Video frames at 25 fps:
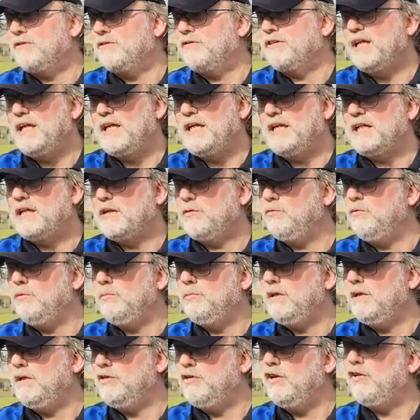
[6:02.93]
that would
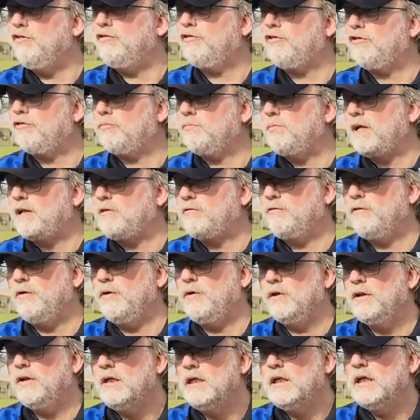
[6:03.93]
be
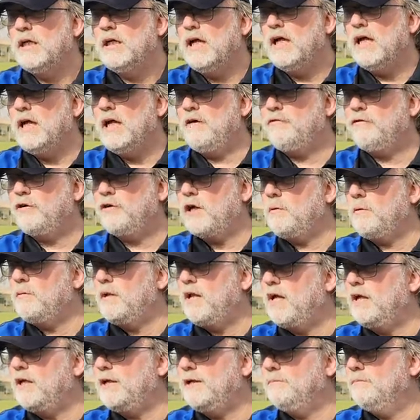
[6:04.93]
disrespectful for
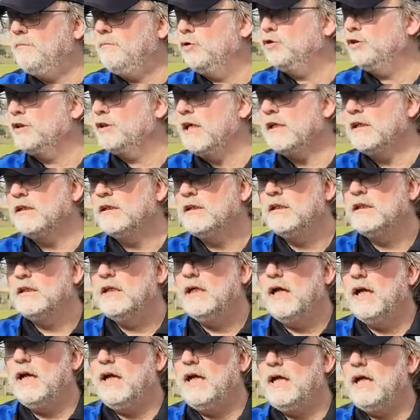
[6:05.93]
Ablai Bojang,
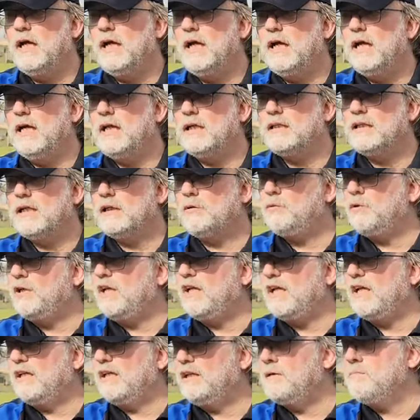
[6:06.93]
that
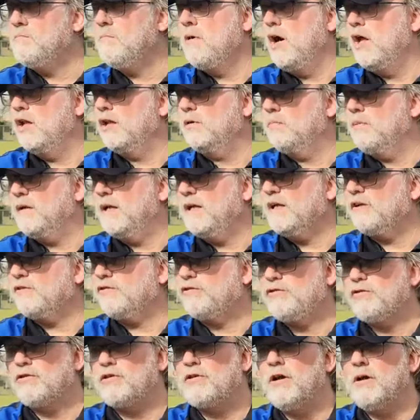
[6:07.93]
we demand
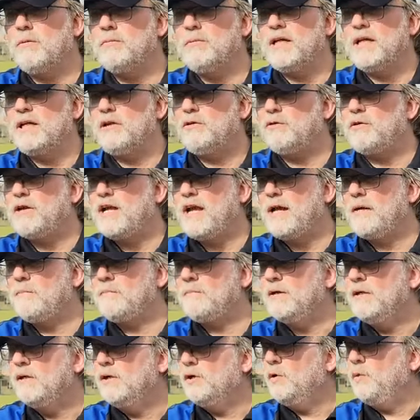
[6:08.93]
players to come into
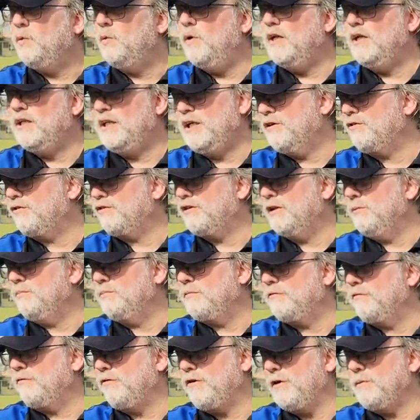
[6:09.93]
camp when they are still
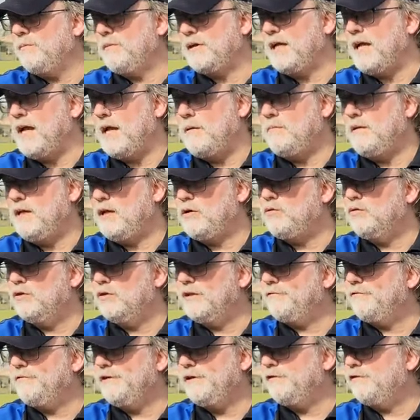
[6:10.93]
performing. Gambia could
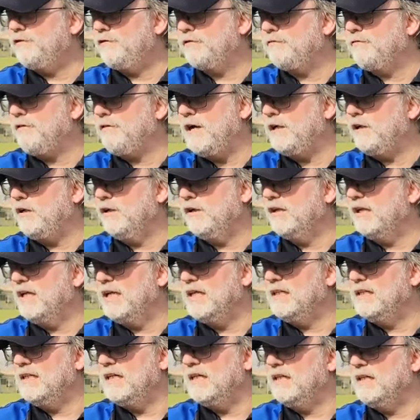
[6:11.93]
have reached the final
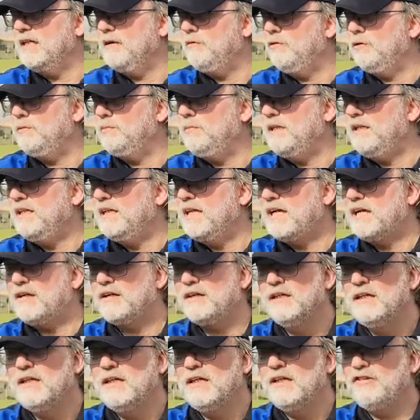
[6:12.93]
and then they would be
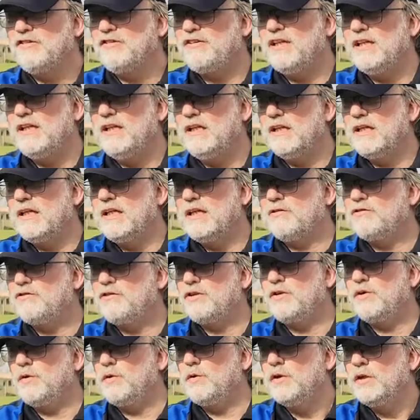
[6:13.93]
there still,
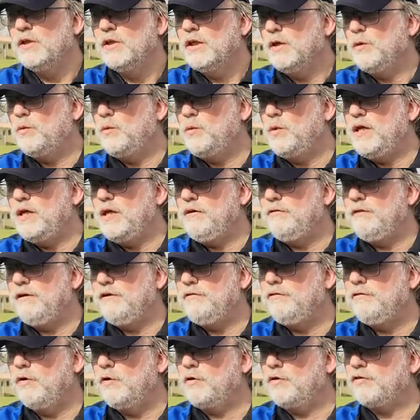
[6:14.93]
so we
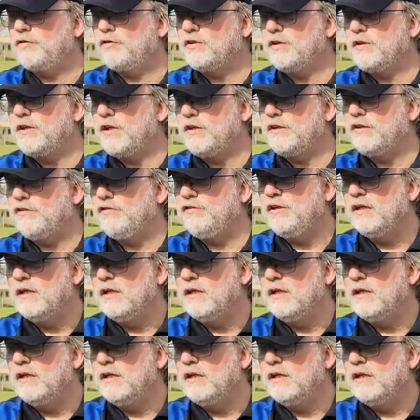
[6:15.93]
focused on others.